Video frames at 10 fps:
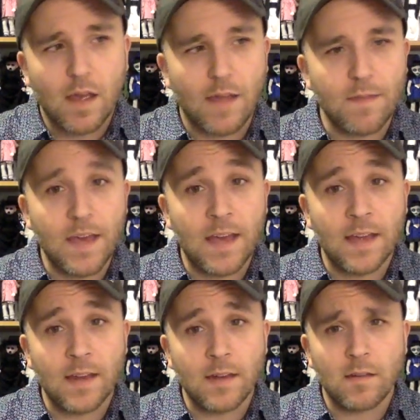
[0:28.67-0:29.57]
And
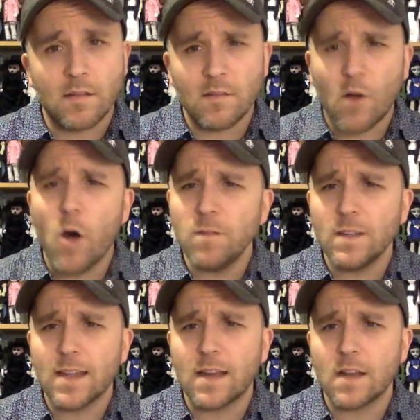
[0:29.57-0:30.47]
then
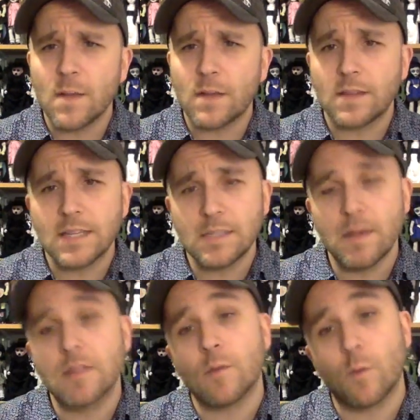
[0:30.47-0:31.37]
hopefully that'll come out this
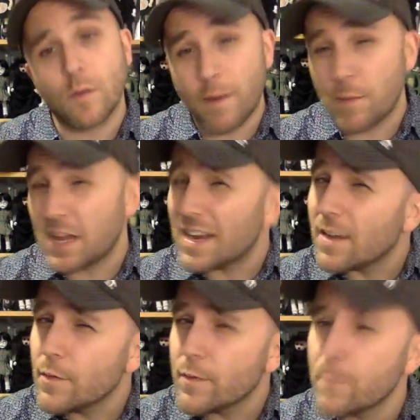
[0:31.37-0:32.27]
month or the very beginning
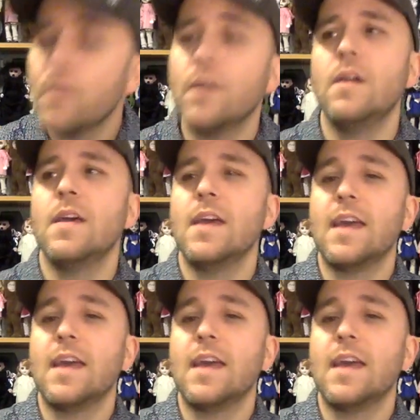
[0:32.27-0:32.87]
of November.